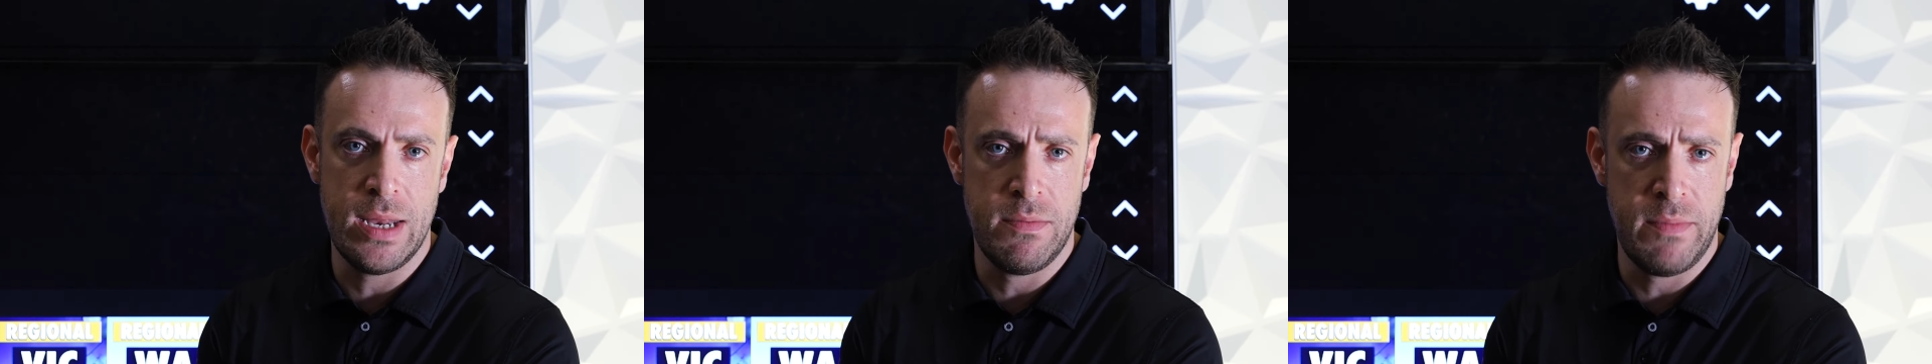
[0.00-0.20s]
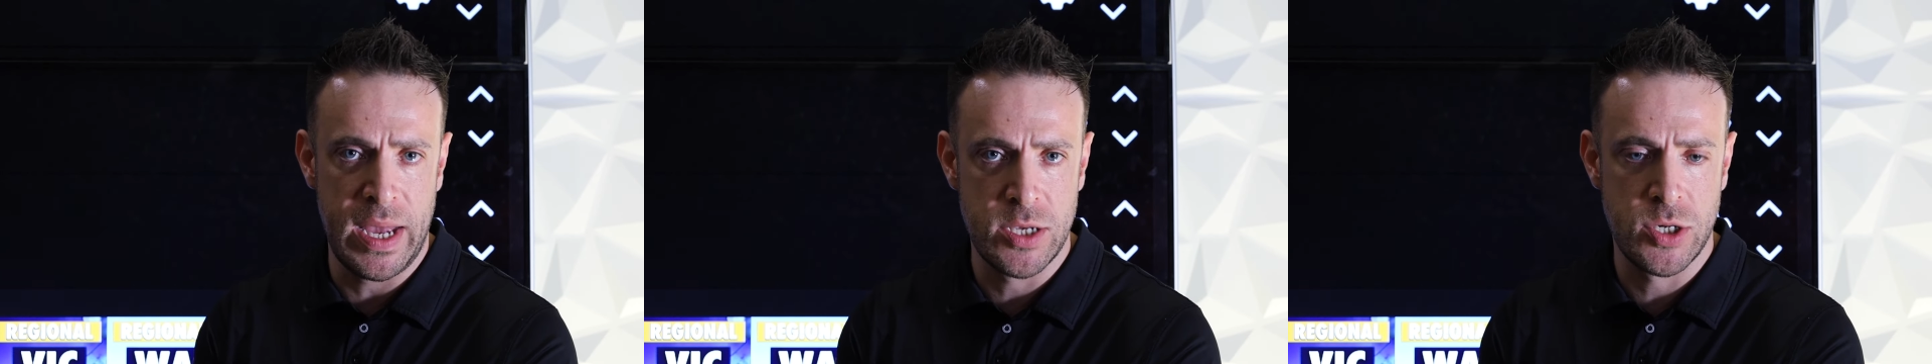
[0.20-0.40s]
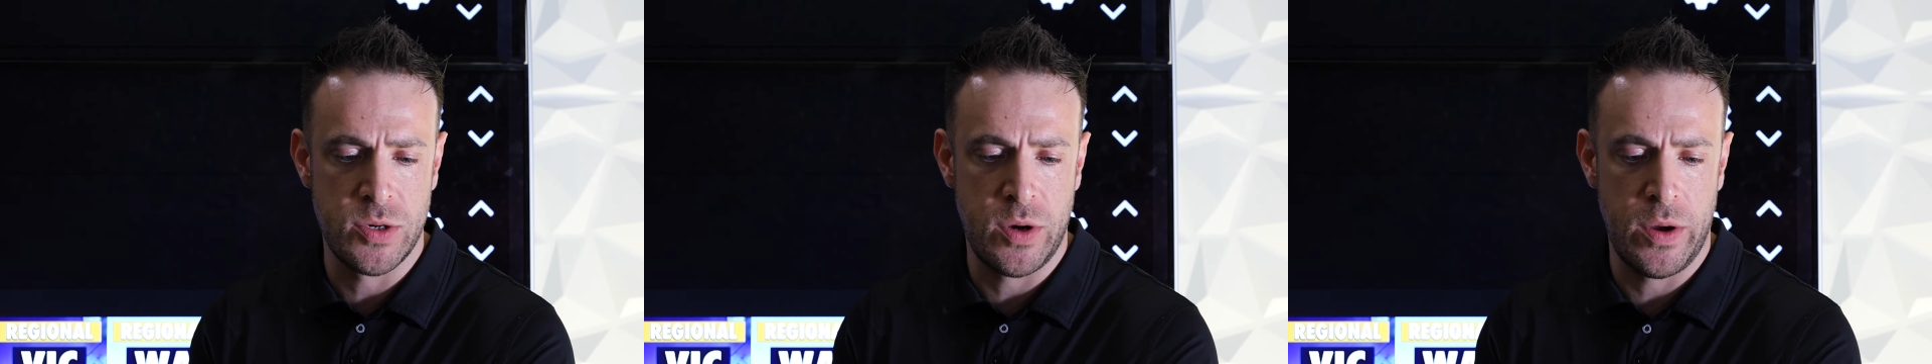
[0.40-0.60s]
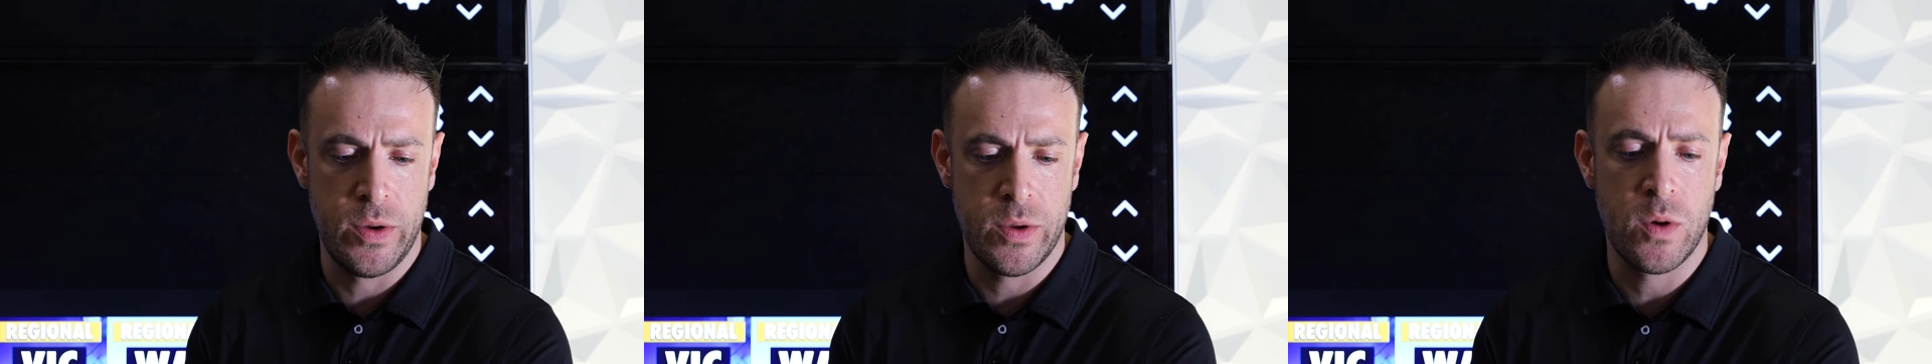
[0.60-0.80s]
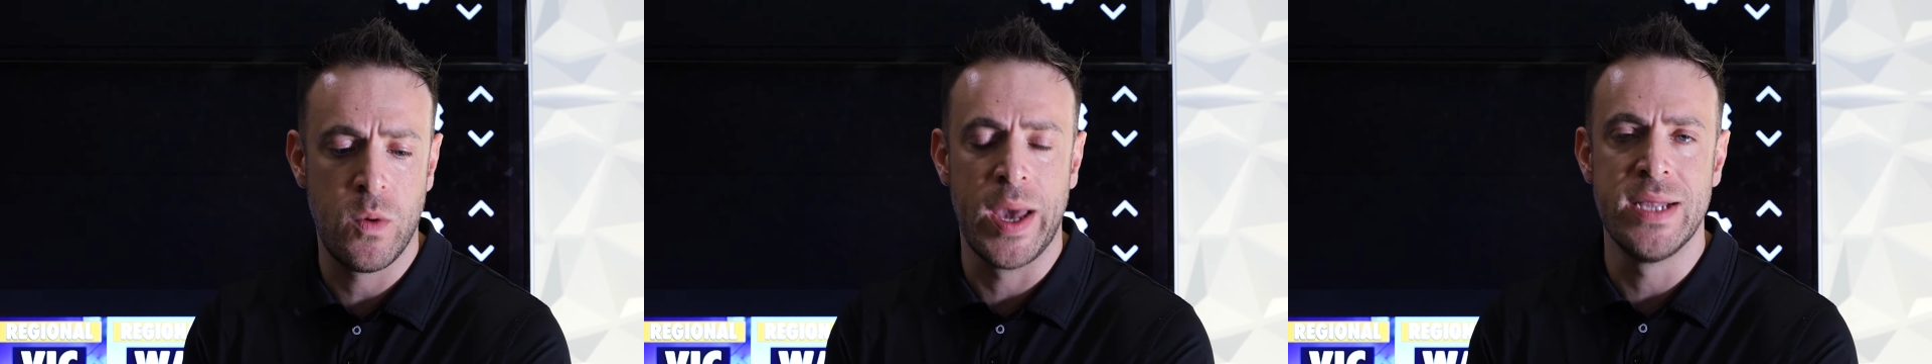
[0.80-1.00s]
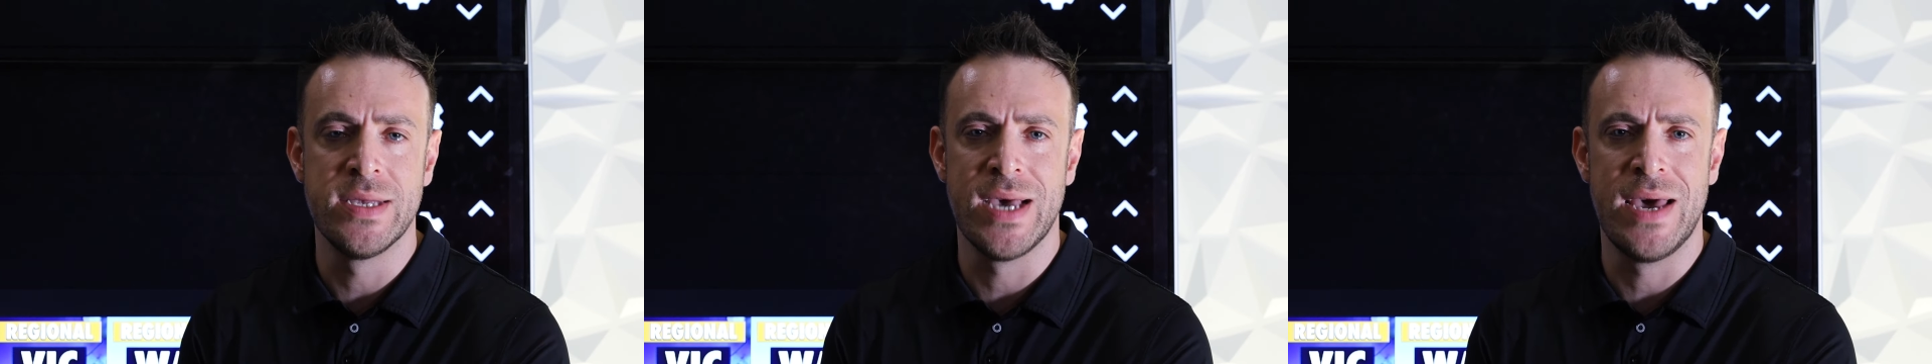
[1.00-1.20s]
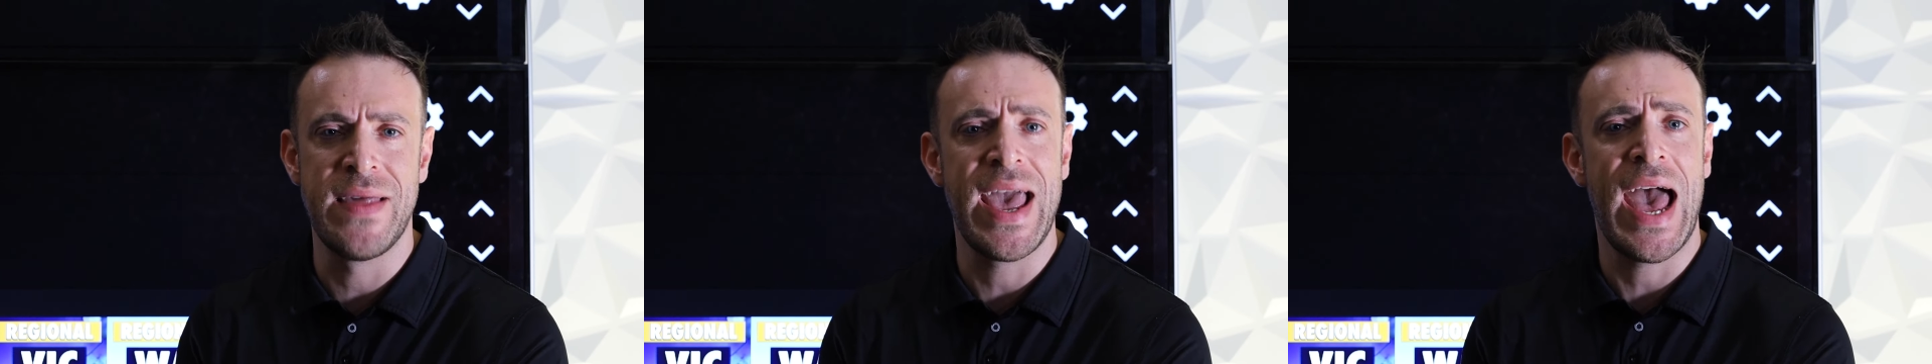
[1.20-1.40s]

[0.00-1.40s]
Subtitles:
in Metro Queensland.